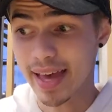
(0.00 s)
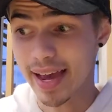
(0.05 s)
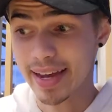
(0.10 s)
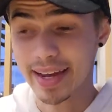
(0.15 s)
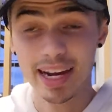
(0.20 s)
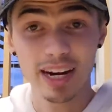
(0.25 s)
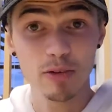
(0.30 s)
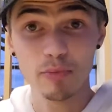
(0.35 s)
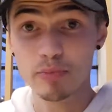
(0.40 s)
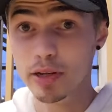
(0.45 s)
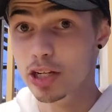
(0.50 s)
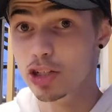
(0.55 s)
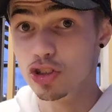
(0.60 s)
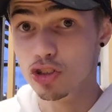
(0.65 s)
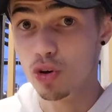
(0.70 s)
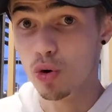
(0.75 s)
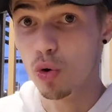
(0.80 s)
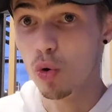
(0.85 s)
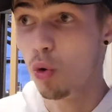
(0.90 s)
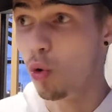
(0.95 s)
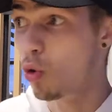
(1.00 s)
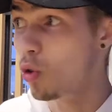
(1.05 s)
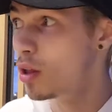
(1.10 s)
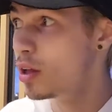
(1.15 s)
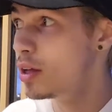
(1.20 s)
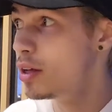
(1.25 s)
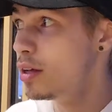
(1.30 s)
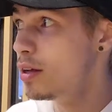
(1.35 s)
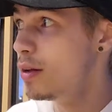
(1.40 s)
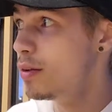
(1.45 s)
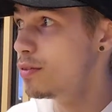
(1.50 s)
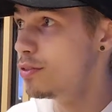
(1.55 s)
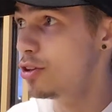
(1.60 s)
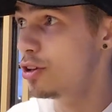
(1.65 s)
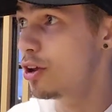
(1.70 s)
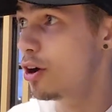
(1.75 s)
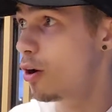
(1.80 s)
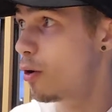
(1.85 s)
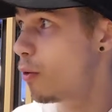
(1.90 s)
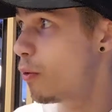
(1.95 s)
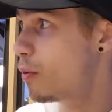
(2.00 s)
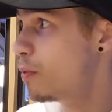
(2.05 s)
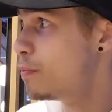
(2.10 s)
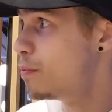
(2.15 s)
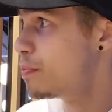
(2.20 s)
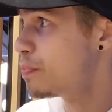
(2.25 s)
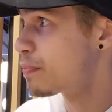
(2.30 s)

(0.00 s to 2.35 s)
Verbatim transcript: that kind of pigeonhole, you know,